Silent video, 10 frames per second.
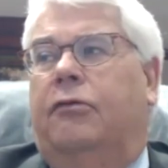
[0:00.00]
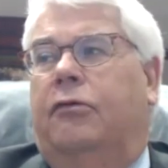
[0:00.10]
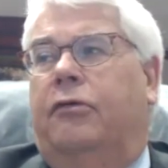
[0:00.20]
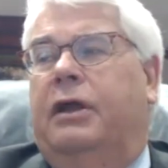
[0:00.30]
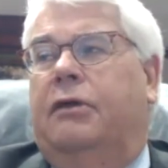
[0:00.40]

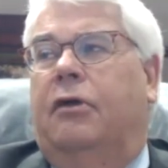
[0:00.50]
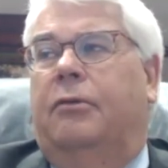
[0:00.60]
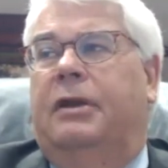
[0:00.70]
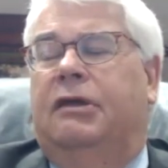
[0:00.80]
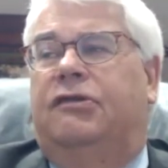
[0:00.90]
Greek and
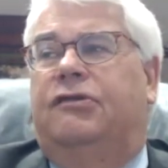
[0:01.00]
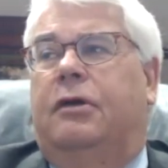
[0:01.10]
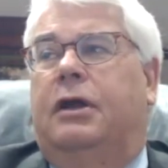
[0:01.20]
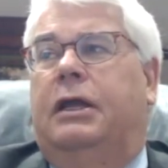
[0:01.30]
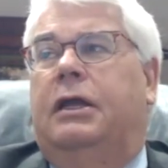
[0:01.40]
Roman
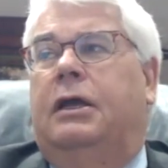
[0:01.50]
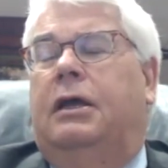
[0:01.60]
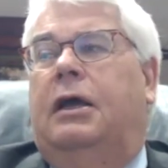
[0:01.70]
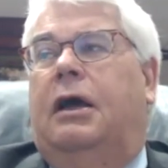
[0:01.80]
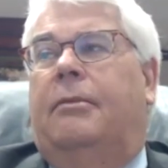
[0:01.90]
history.
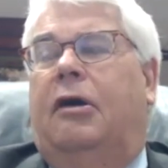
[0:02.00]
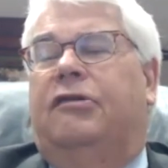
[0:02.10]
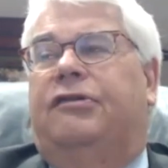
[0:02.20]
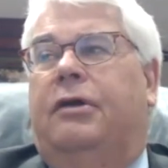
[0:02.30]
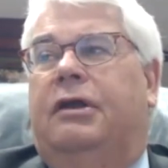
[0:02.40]
I'm also